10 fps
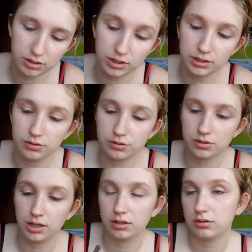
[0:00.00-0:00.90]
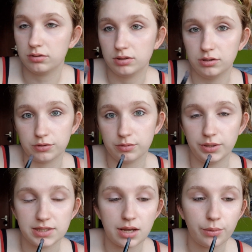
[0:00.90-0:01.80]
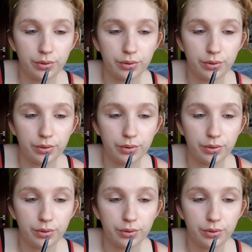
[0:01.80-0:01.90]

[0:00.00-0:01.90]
it looks amazing.